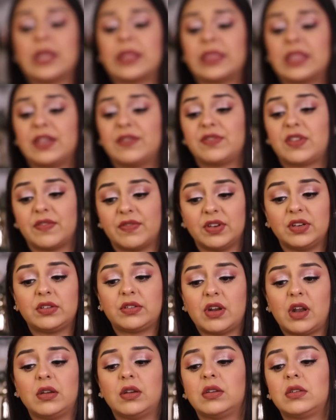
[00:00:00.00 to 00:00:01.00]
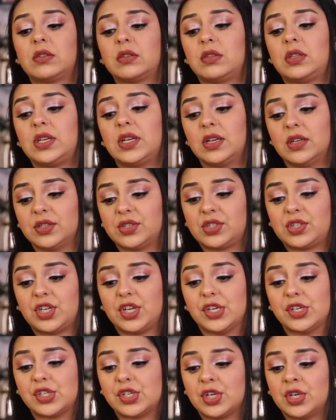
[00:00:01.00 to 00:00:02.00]
that they've given credit to the
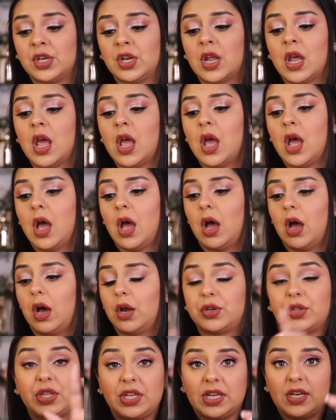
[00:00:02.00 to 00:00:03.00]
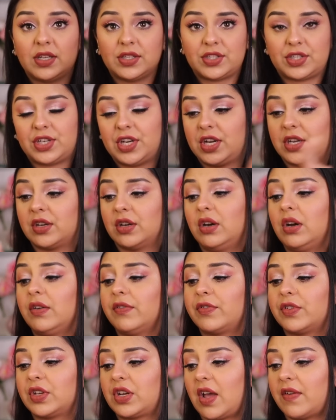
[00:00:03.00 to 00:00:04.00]
illustration, to the illustrator
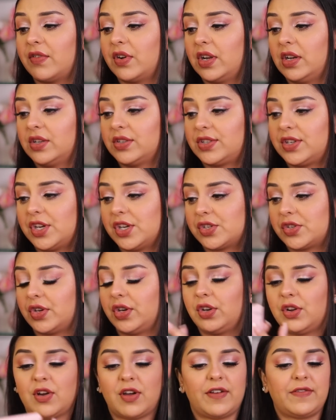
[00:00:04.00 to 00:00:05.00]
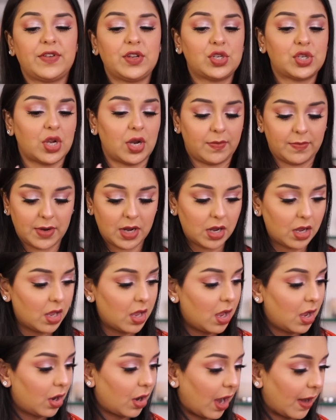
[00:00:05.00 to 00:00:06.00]
for the cover illustration, Gaurvi Sharma.
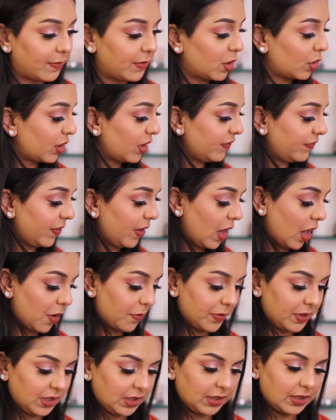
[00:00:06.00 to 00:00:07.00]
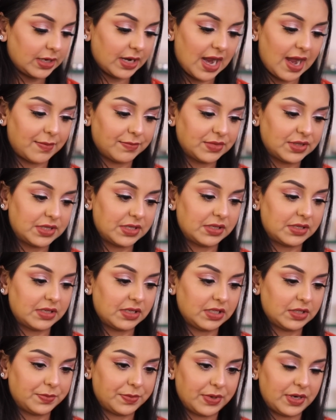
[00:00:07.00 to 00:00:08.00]
I'm looking for how many grams this
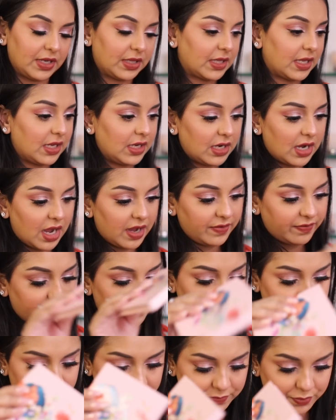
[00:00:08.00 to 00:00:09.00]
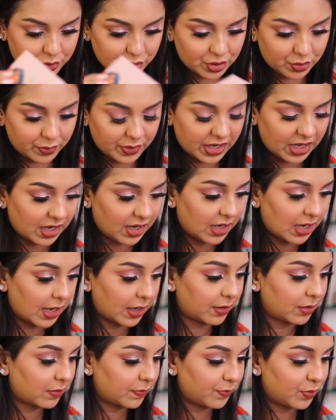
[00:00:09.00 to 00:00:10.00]
is, but I think I've put away,
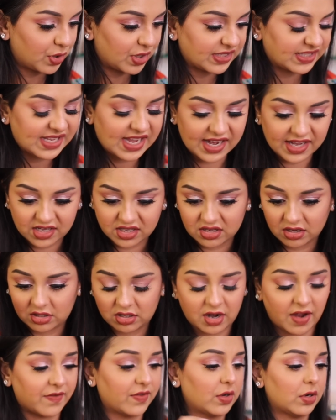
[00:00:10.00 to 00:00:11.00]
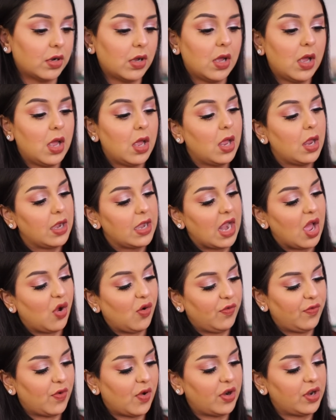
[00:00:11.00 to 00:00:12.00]
like put aside the cover.
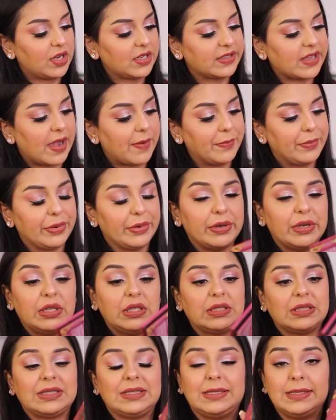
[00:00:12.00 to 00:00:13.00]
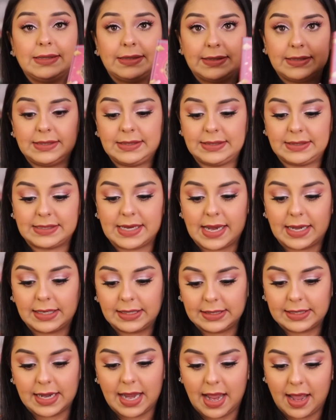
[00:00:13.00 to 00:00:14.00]
Now, for example, this is
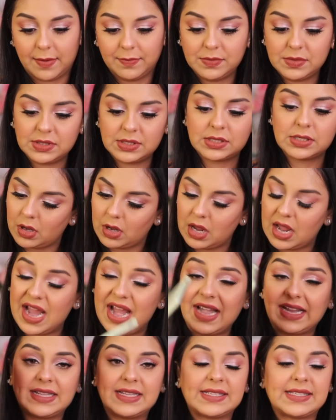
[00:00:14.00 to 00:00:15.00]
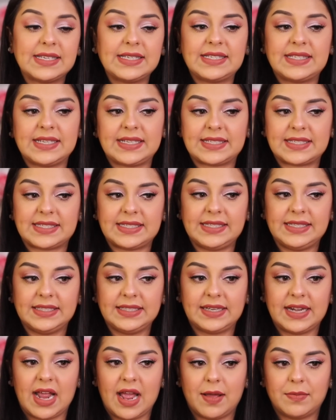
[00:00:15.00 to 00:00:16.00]
10 grams and this is
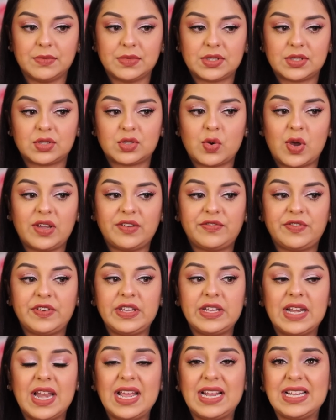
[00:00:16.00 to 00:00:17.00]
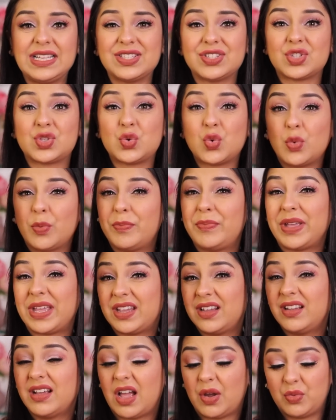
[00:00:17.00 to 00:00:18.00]
16 grams. So I feel like it's too
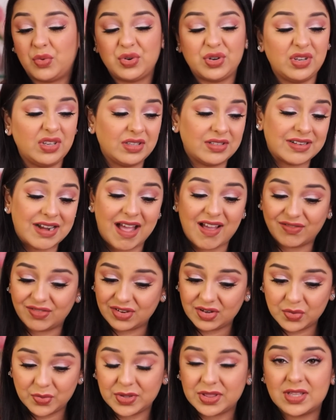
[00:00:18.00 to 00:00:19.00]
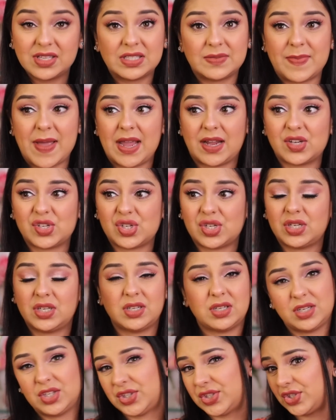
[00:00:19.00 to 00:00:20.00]
big. I wouldn't travel with this packaging.
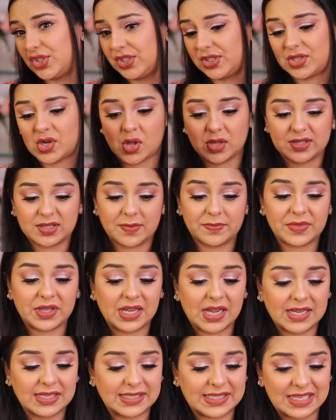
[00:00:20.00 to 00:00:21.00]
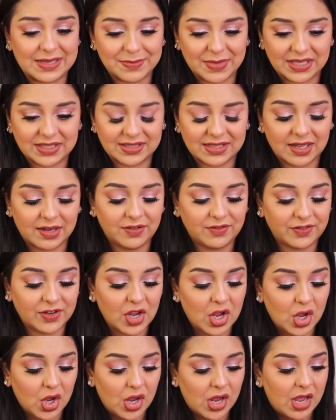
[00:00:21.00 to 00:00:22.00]
It's just not something I see myself
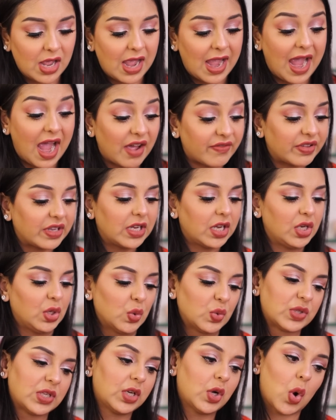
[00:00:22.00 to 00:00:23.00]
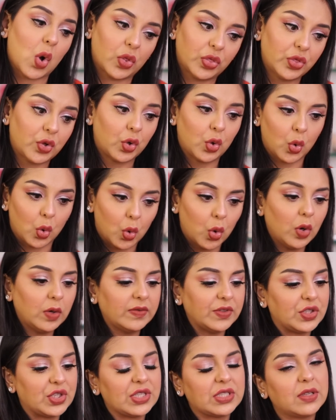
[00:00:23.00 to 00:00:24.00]
having and using on the go,
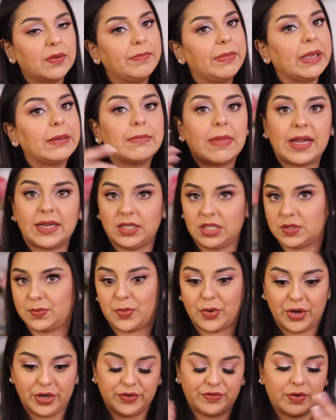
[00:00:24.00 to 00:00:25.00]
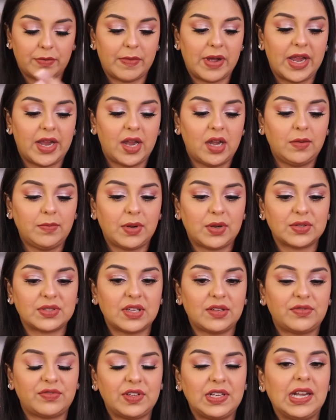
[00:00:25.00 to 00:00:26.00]
which is a big minus point from my end, because
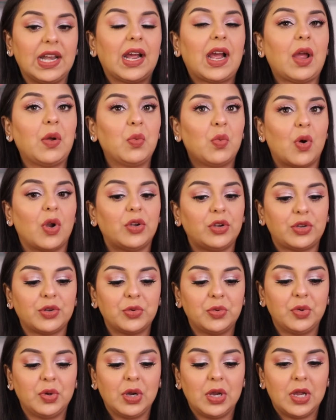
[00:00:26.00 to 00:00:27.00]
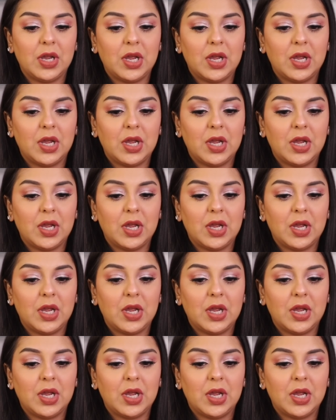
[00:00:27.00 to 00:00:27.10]
I feel like I want to